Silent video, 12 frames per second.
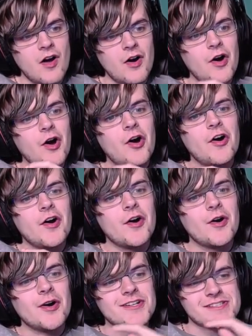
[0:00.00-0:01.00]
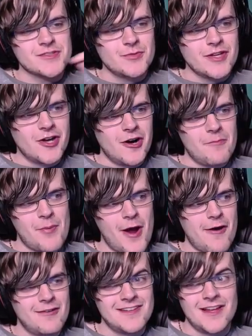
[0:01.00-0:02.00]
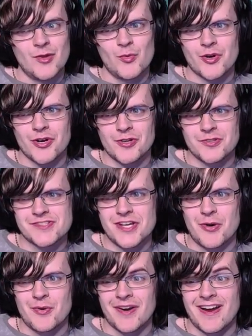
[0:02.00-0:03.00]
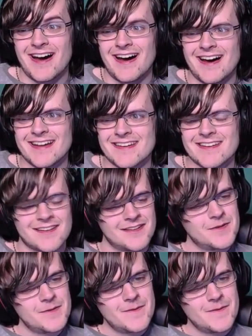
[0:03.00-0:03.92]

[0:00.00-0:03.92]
Oh, so we got parallel worlds going on.